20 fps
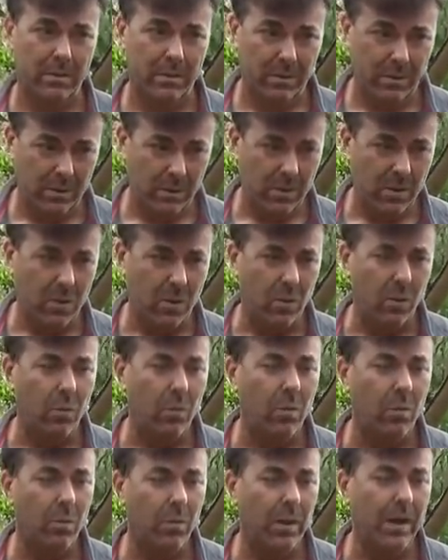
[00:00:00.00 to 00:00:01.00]
No,
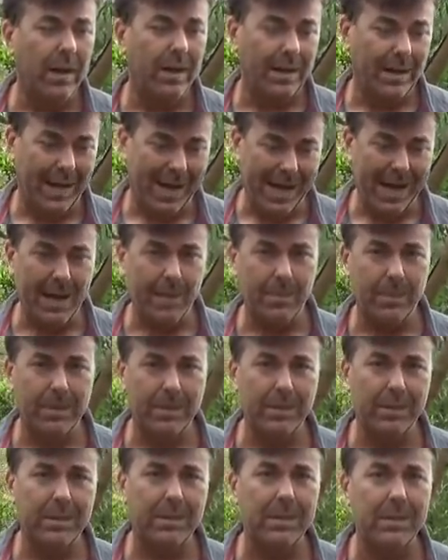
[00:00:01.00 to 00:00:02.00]
and it
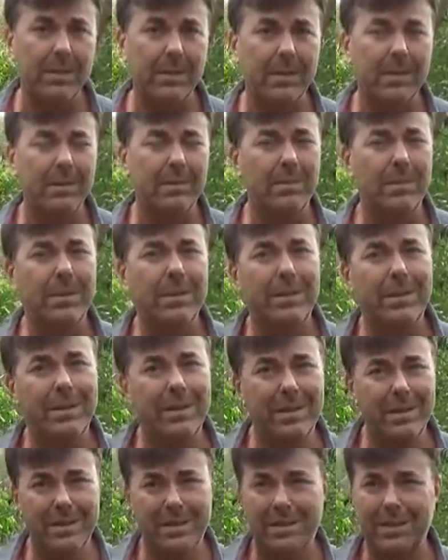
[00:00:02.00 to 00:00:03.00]
happens. But it
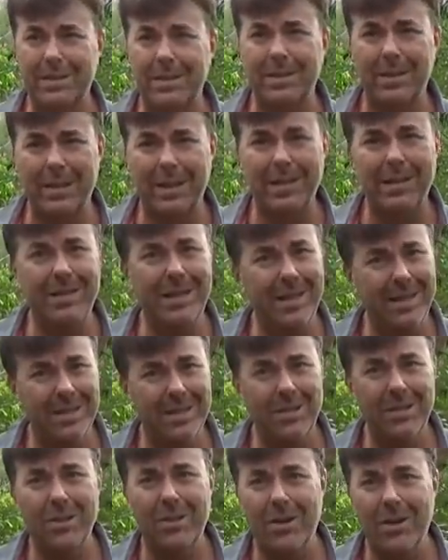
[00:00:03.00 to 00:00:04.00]
is. It takes a
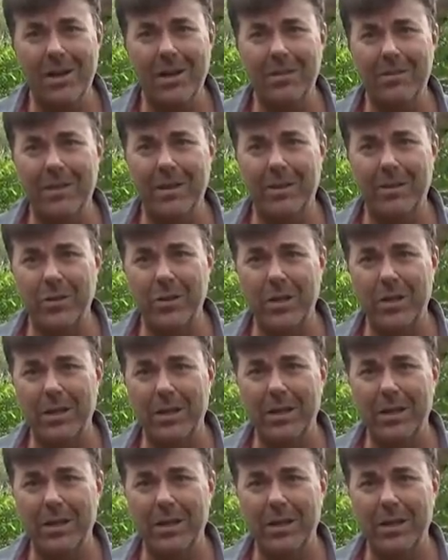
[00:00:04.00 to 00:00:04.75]
lot. It takes a lot